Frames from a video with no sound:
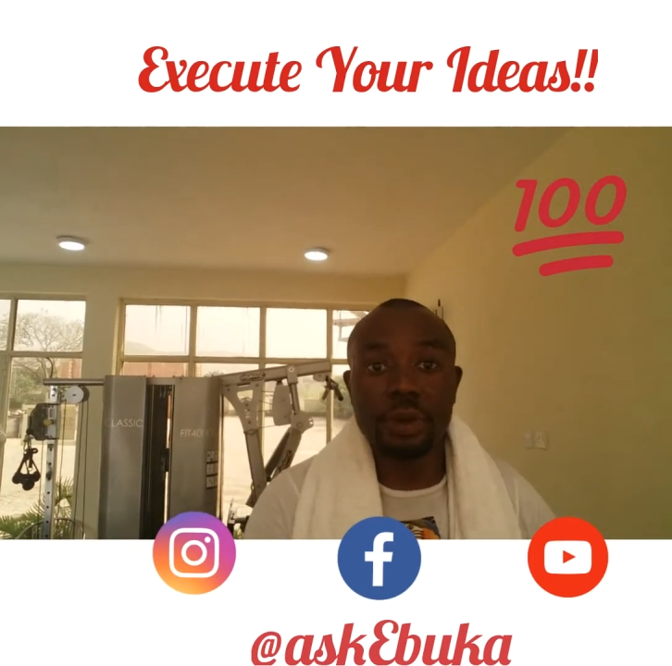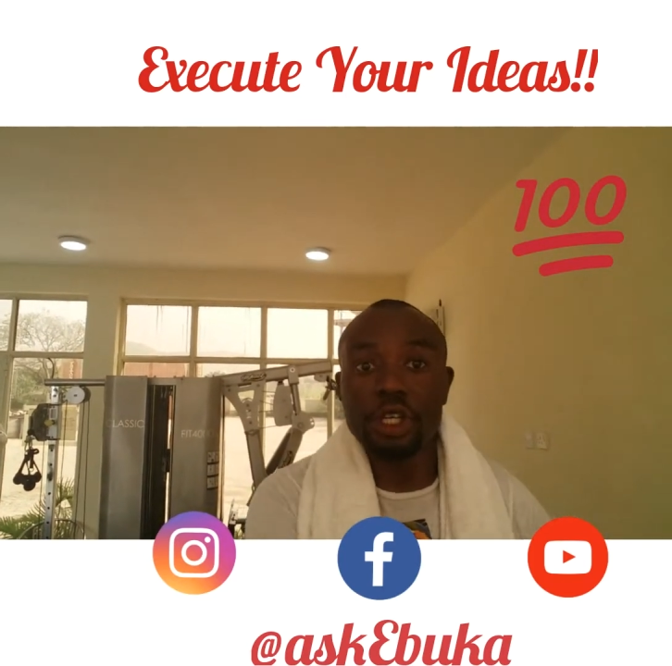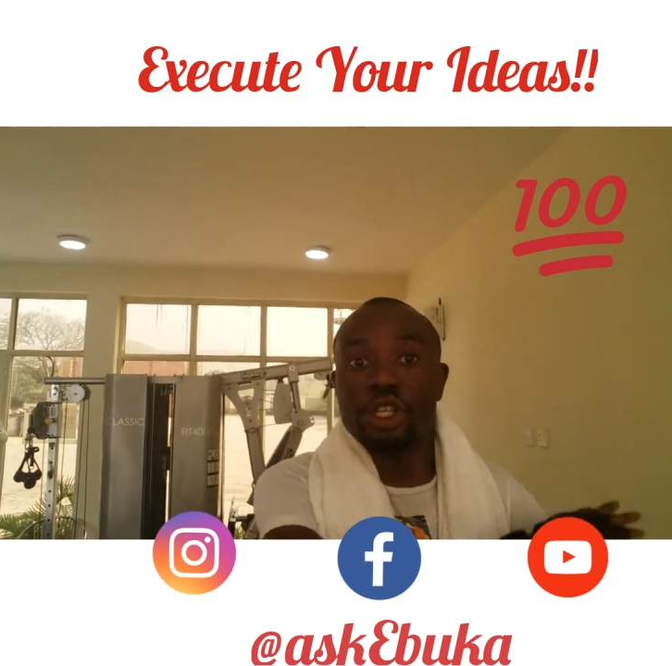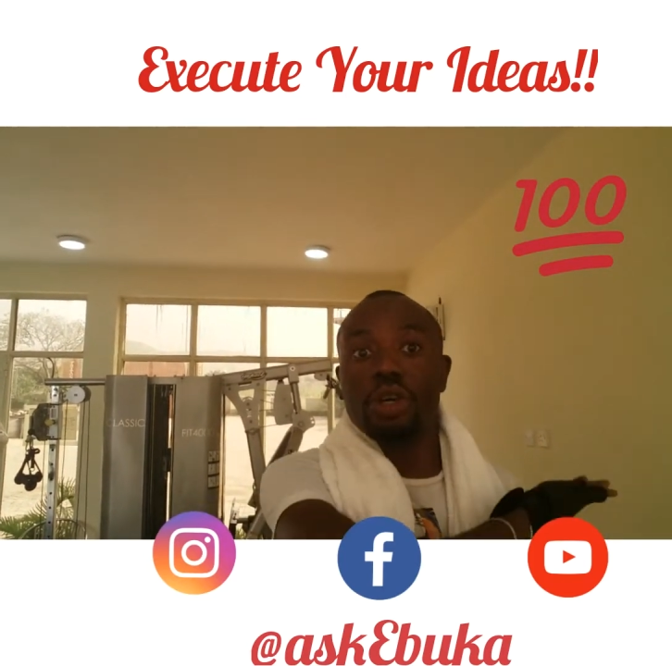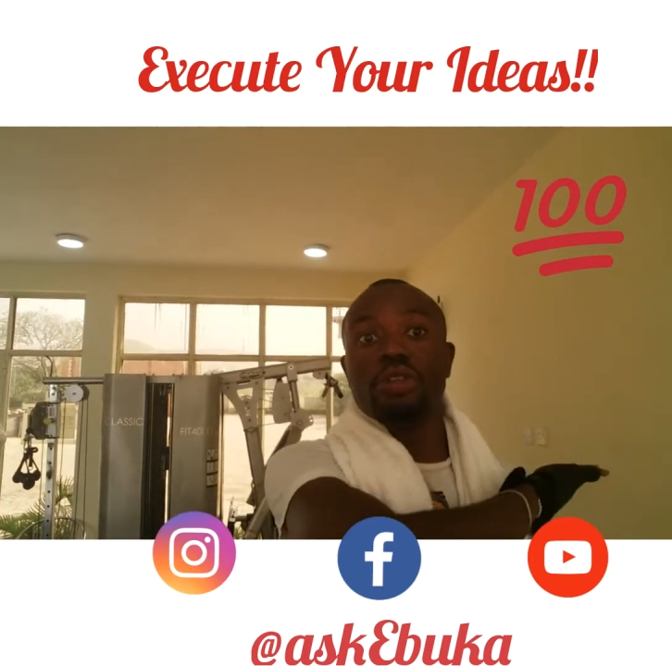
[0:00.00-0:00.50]

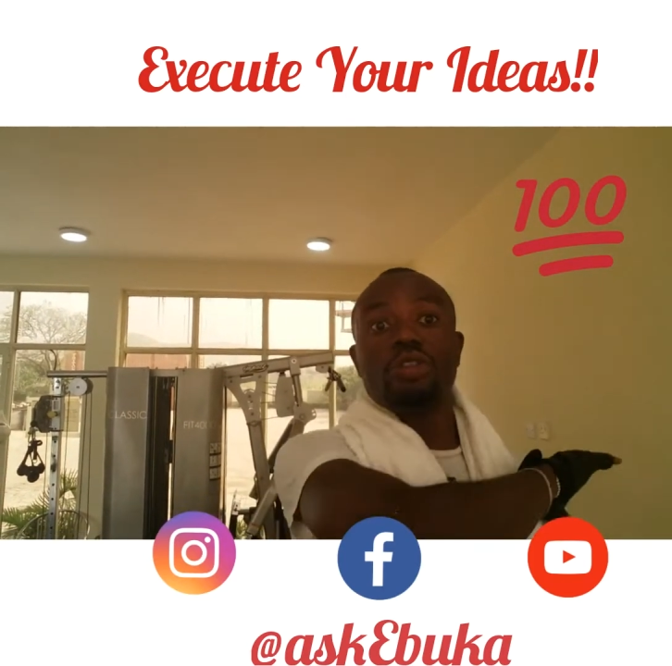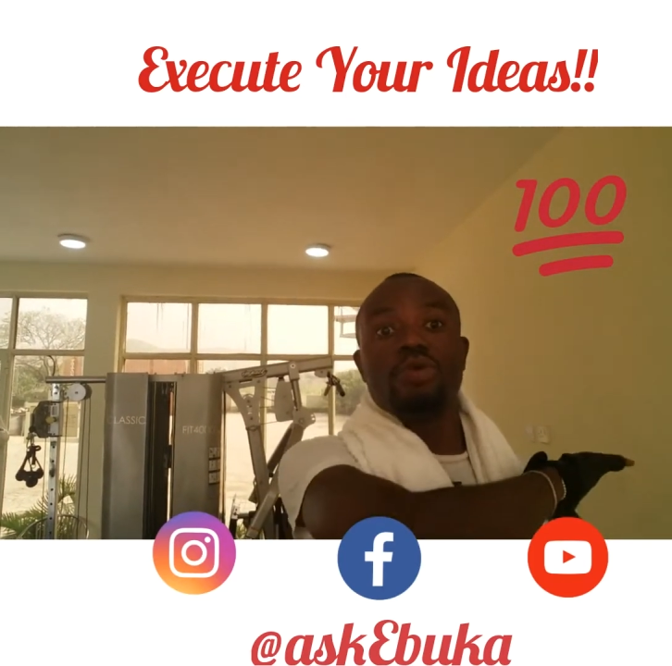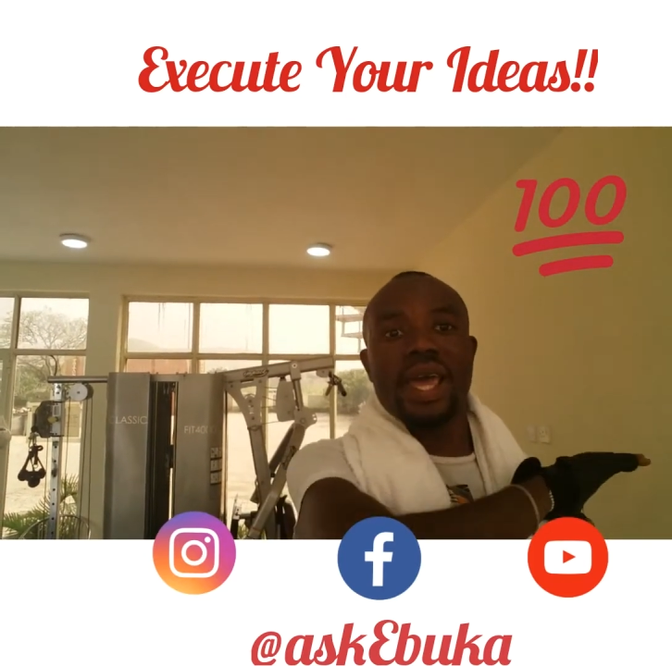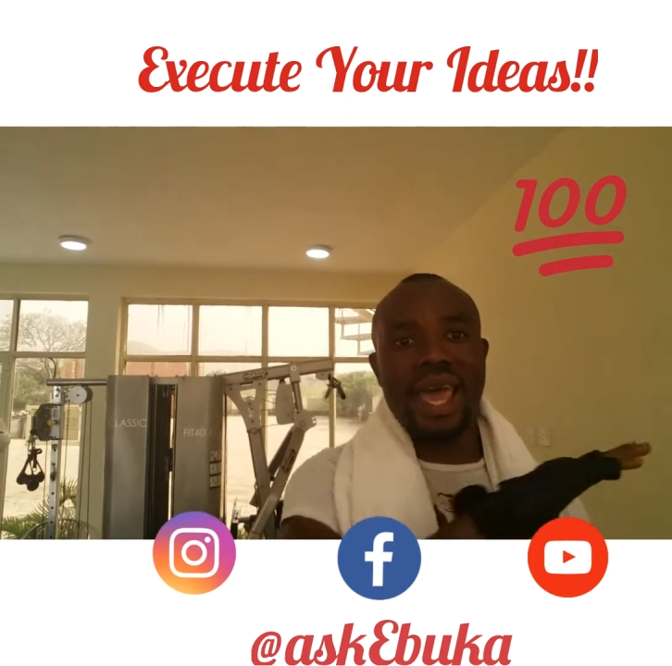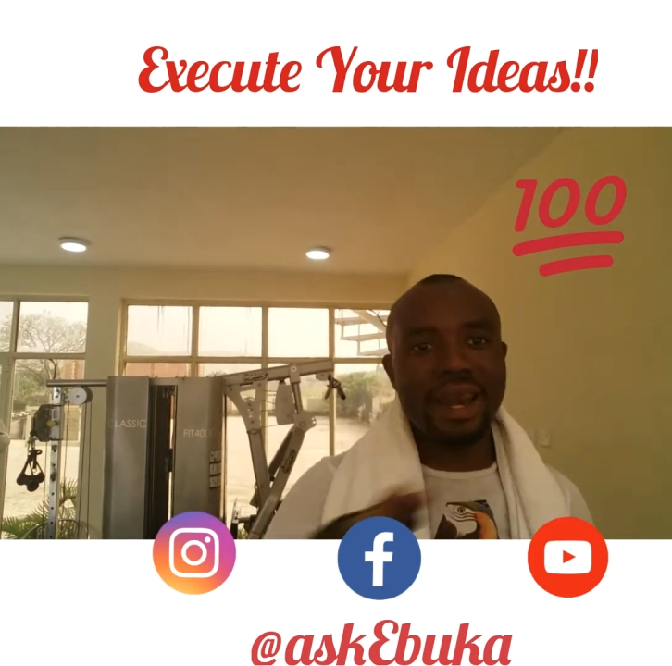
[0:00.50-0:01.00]
but you don't
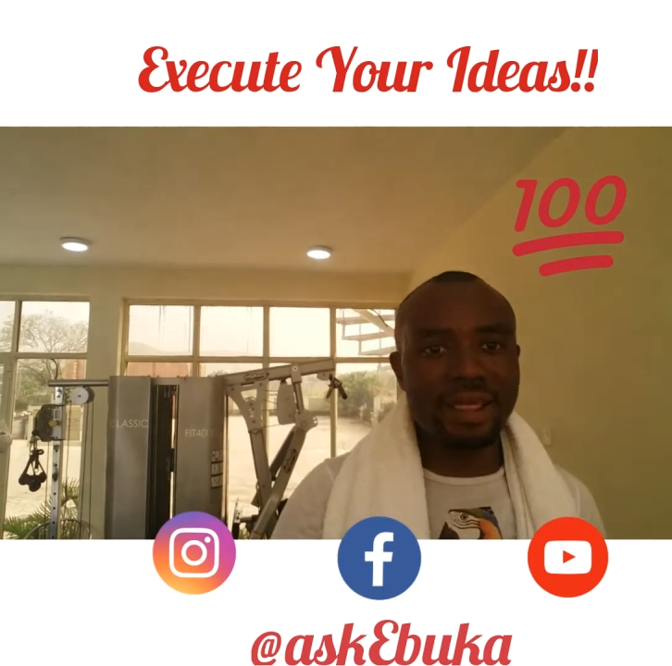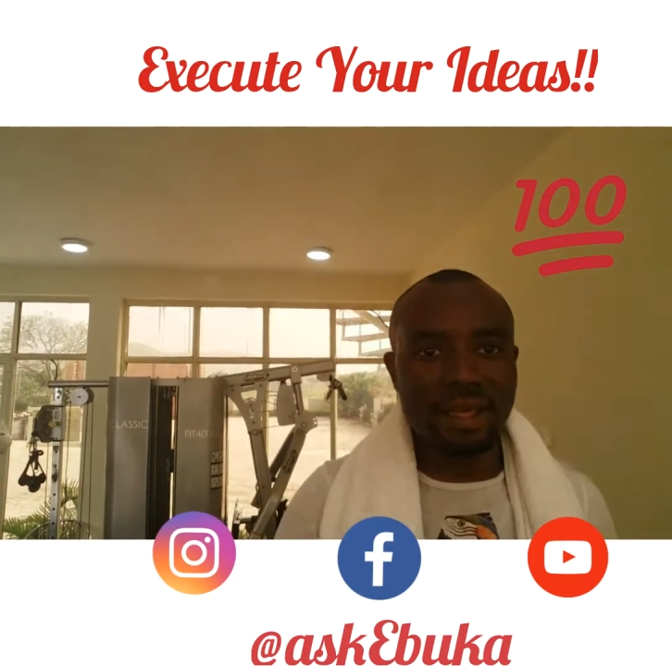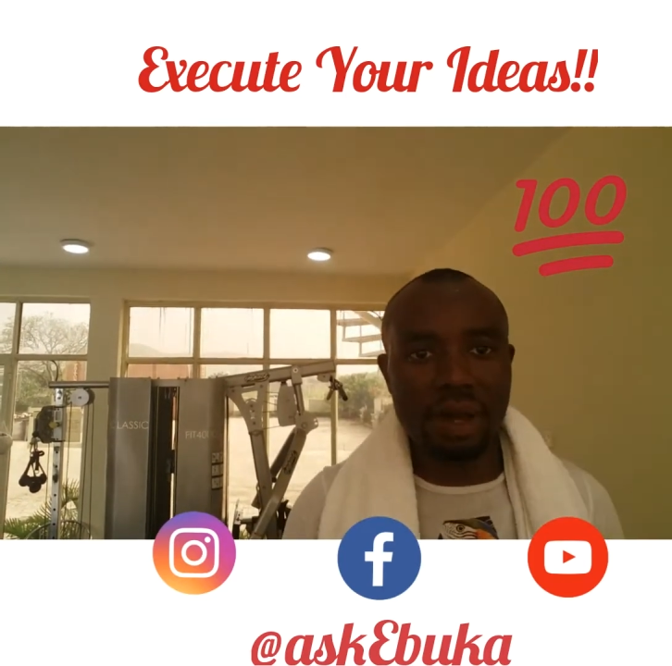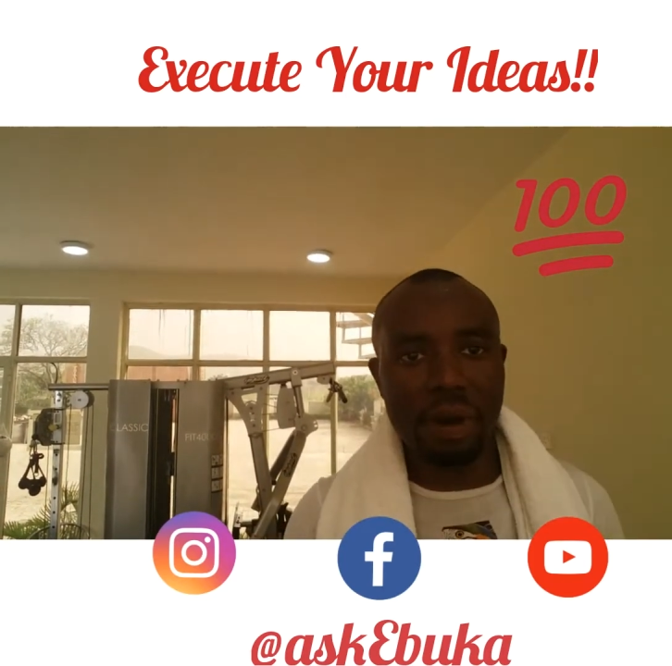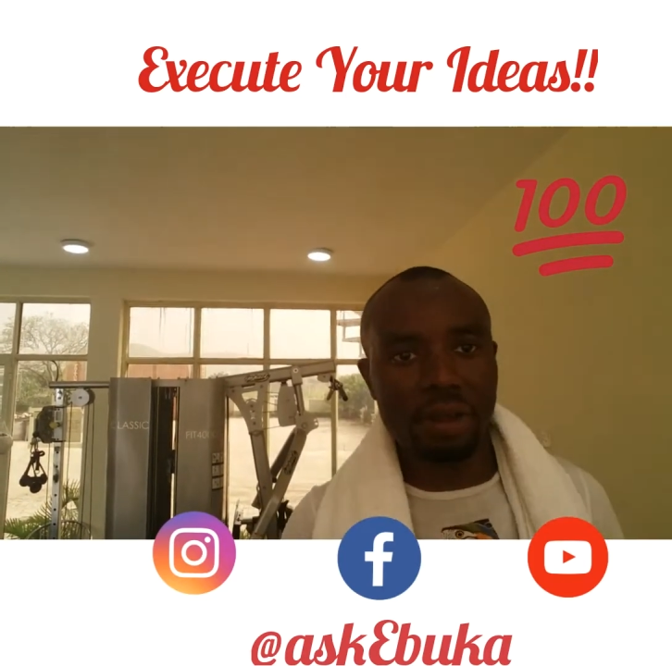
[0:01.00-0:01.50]
do
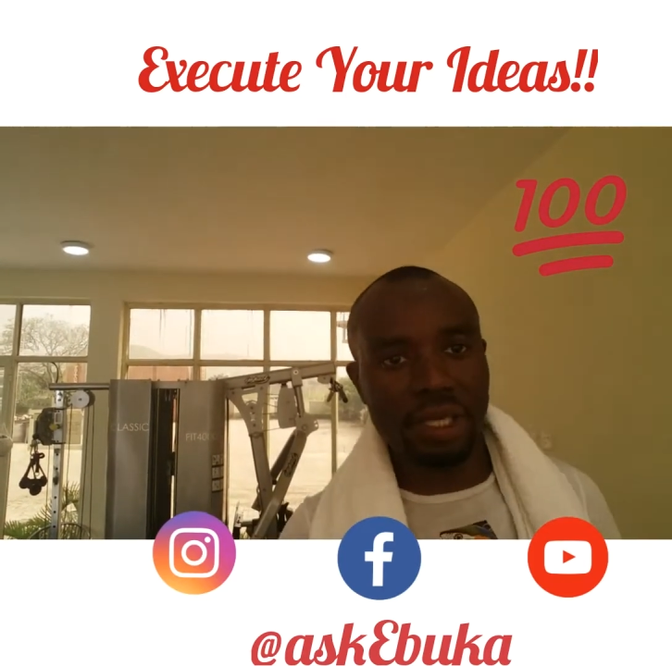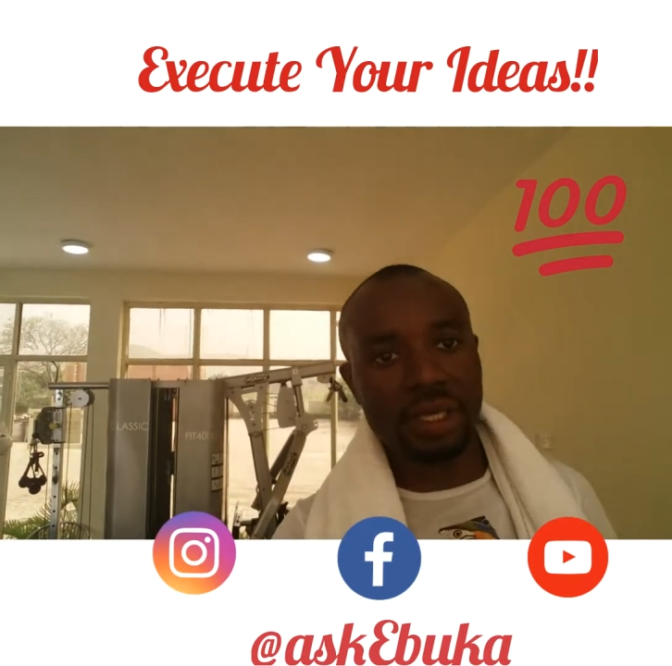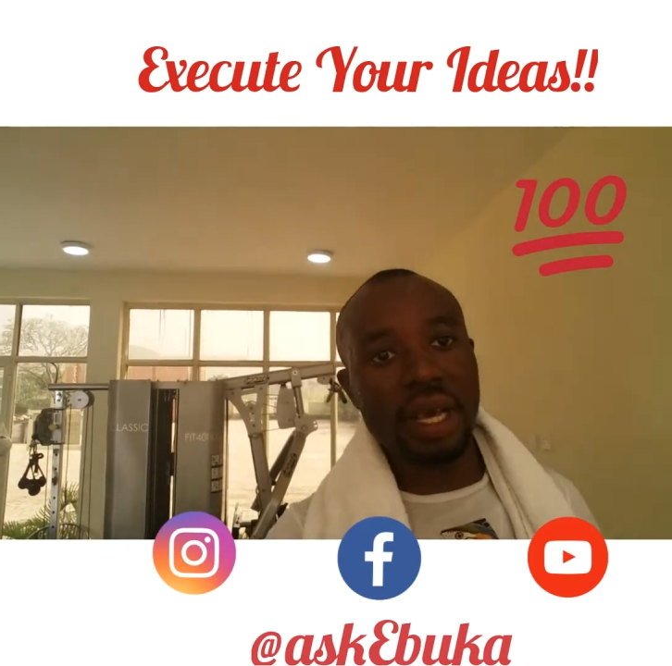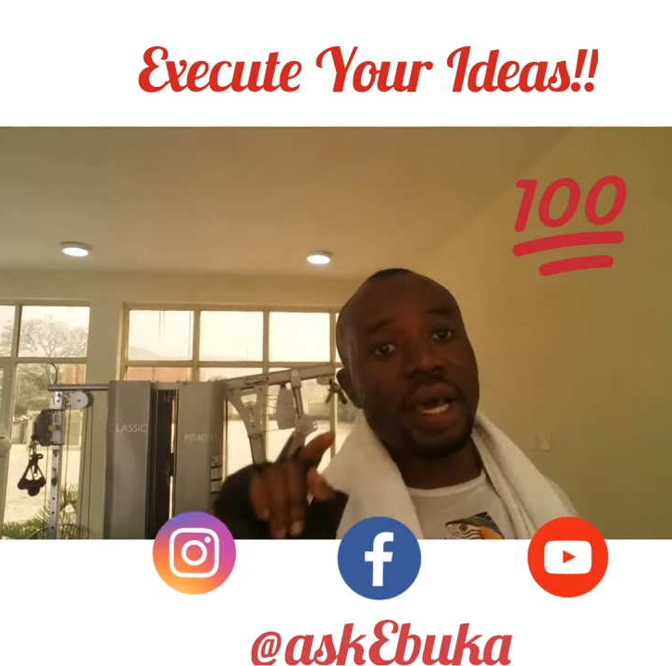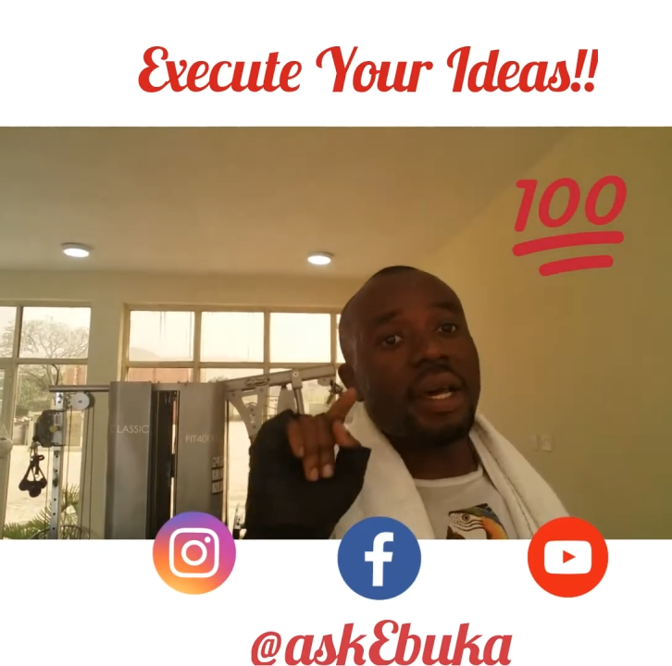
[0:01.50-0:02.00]
anything about
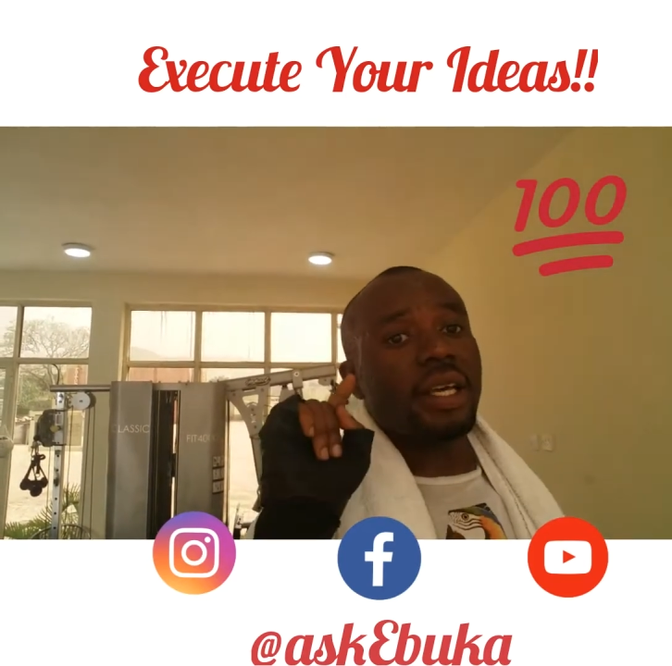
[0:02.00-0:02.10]
it.